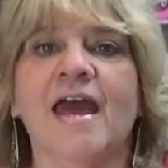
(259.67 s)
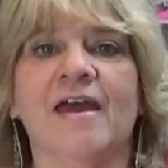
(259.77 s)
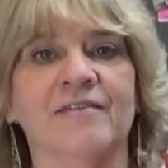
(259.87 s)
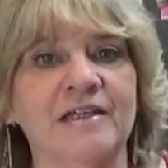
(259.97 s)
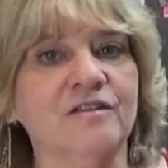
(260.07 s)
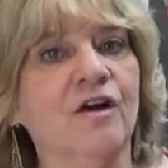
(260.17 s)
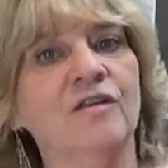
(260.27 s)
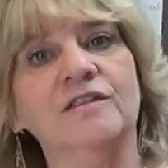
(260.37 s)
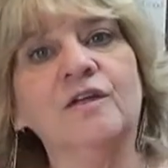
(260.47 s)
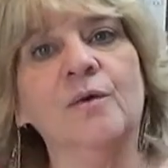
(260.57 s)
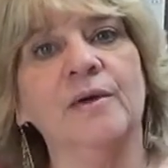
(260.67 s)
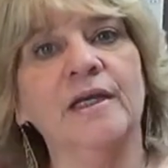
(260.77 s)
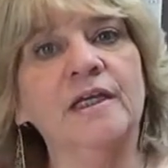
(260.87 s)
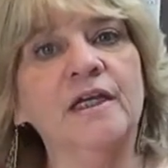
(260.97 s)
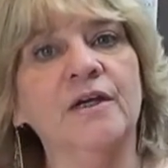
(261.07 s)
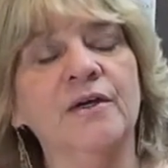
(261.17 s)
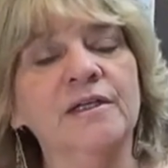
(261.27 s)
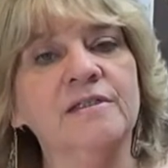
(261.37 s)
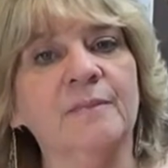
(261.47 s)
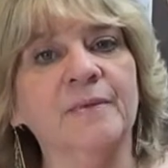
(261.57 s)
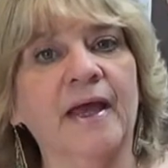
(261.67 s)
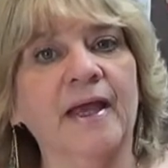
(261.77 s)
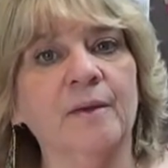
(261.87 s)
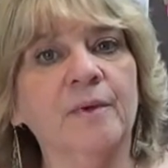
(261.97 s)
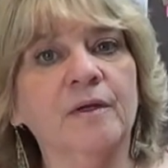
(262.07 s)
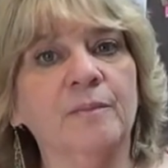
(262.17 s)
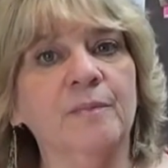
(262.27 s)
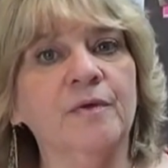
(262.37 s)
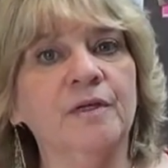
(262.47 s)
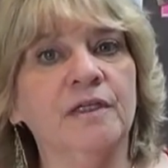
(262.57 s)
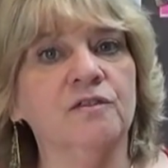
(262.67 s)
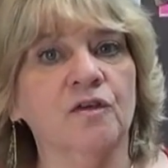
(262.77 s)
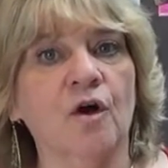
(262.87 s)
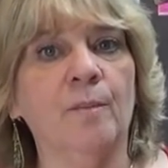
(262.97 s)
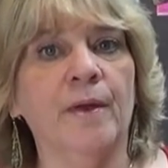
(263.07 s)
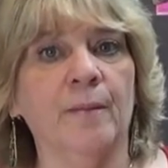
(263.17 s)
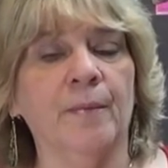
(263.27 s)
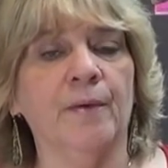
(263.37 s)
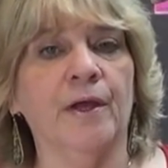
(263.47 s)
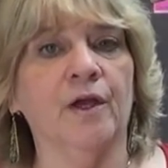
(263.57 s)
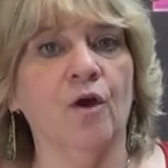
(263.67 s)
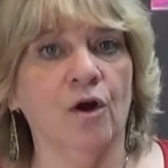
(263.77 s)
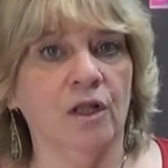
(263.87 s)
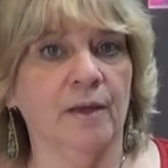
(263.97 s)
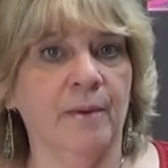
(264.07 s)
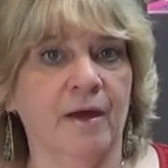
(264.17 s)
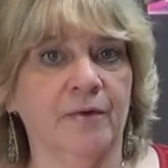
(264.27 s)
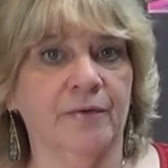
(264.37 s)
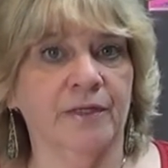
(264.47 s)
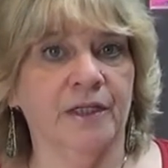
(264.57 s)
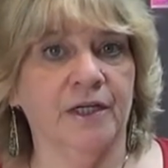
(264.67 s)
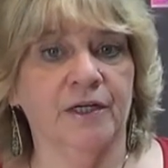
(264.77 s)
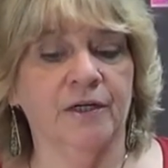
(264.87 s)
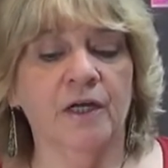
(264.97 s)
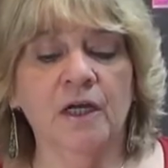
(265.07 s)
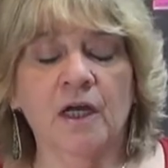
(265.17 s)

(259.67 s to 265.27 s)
And that's all that's going in here, except I am going to be putting salt, pepper, and garlic powder in there.